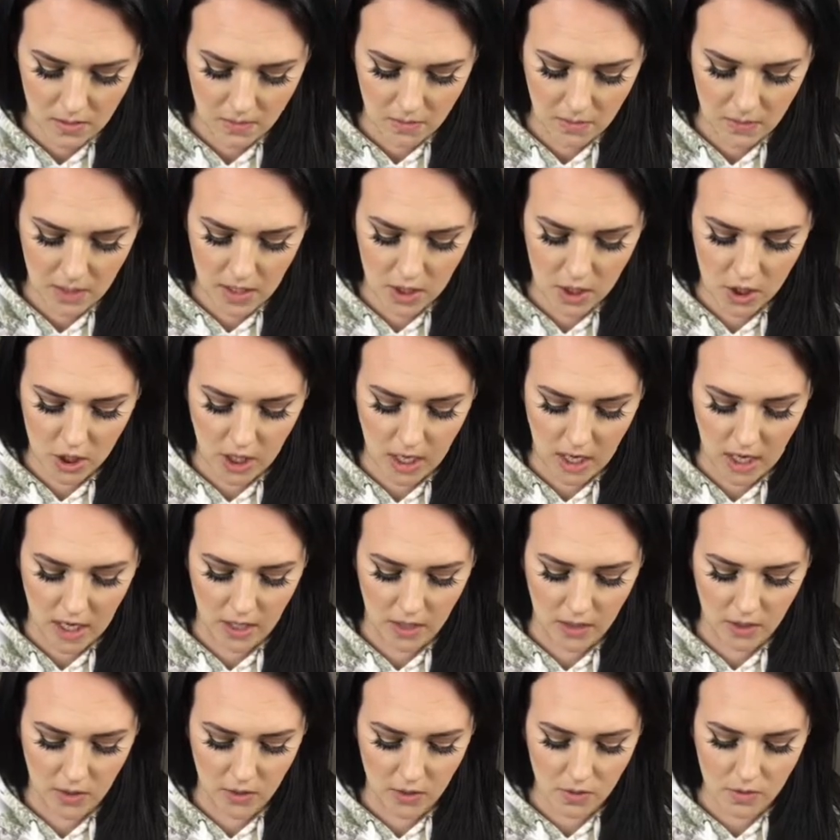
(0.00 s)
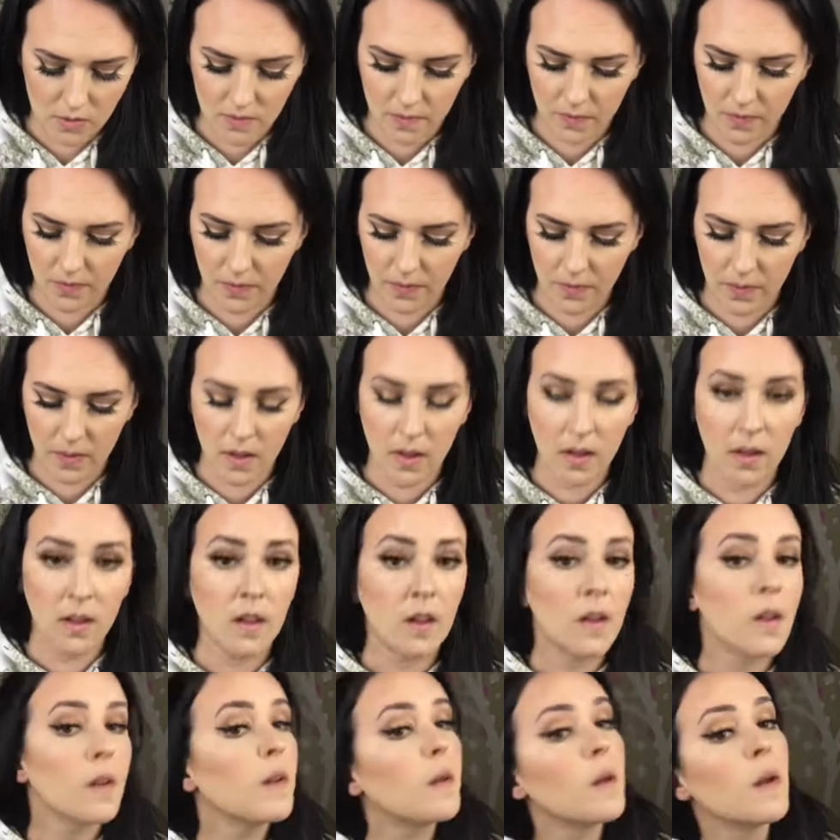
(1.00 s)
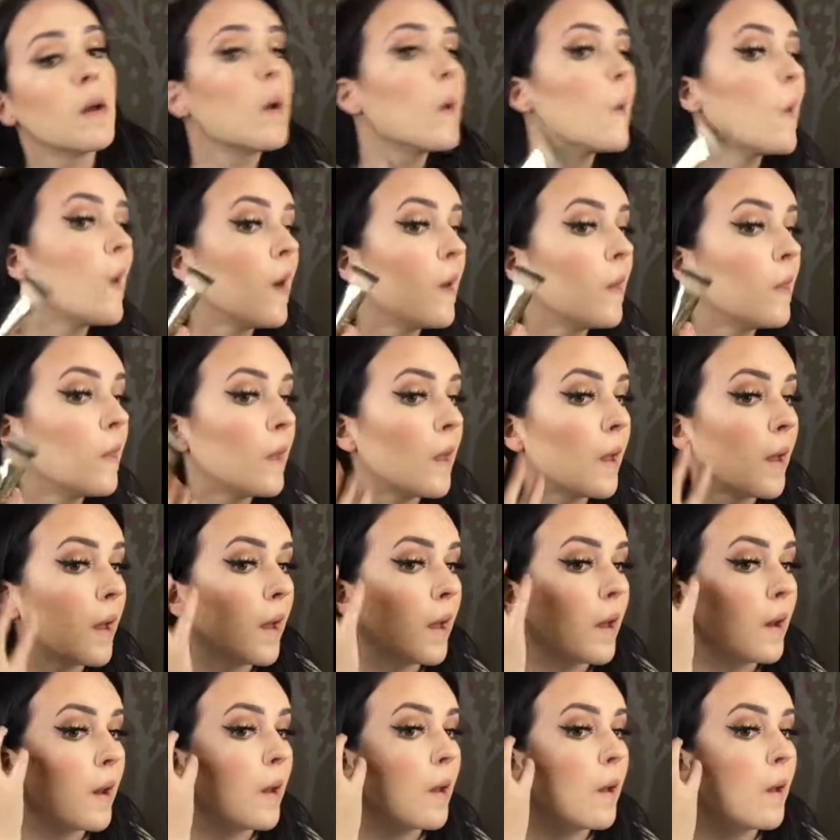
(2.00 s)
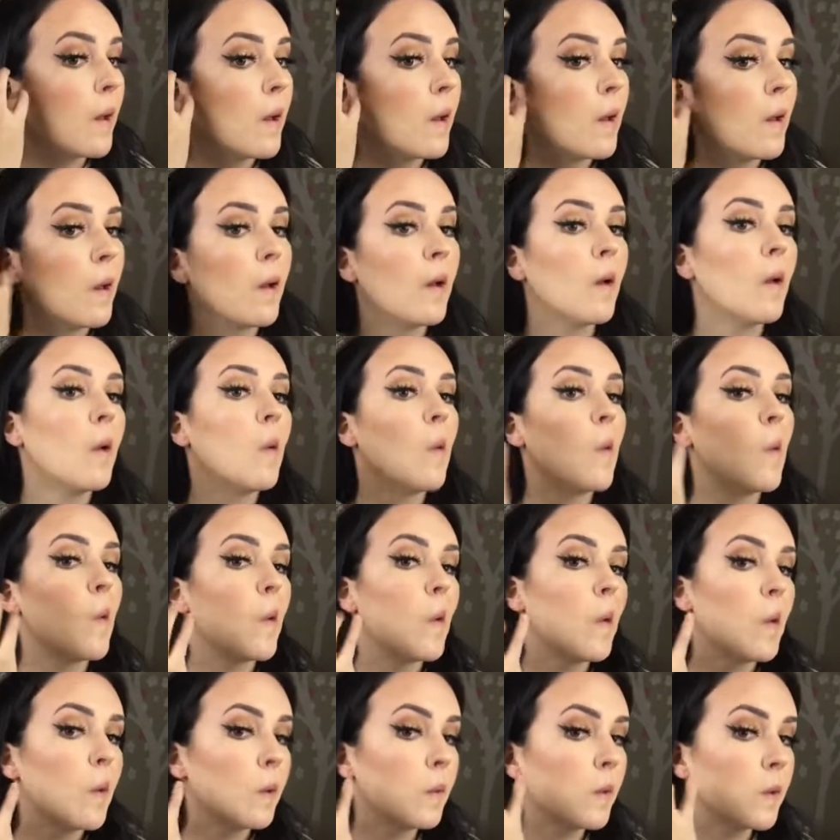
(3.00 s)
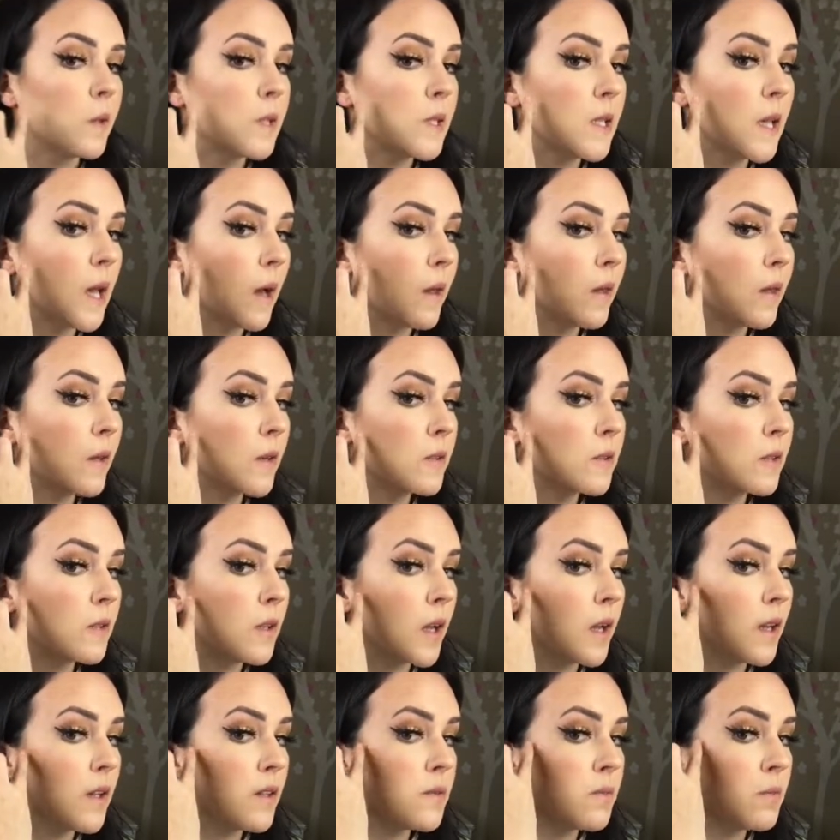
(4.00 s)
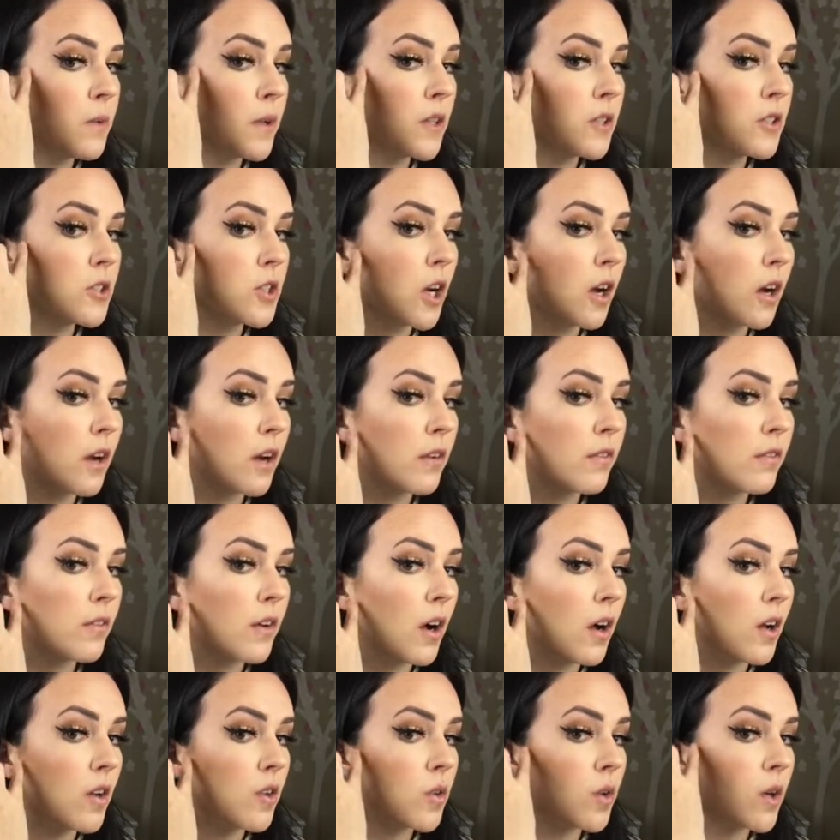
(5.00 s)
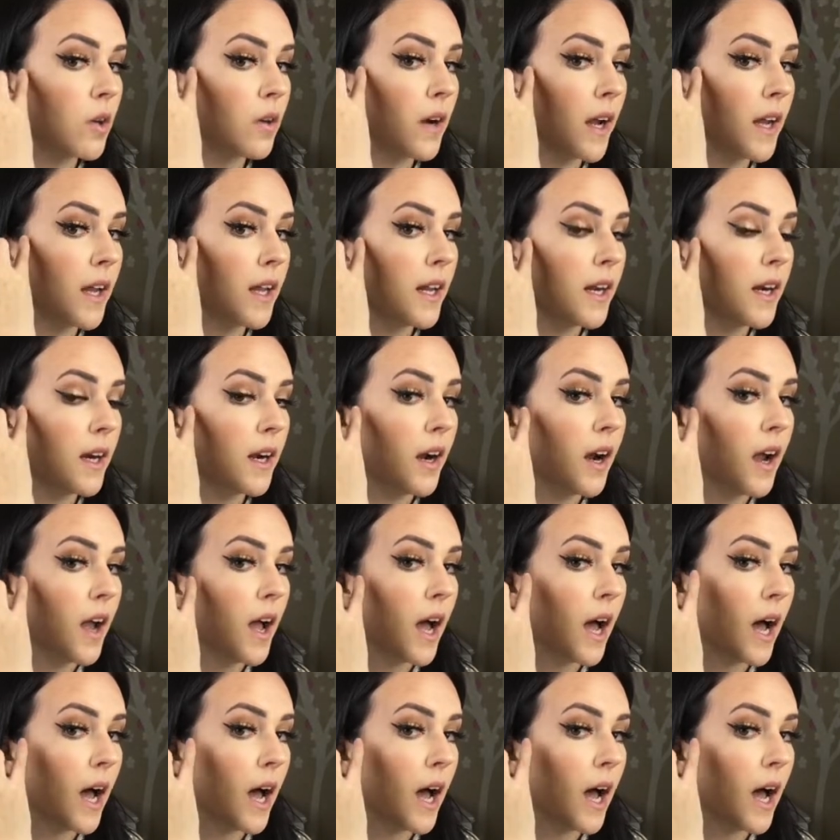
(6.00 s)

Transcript: my shadow. And then see how there's a nice big chunk of contour right here?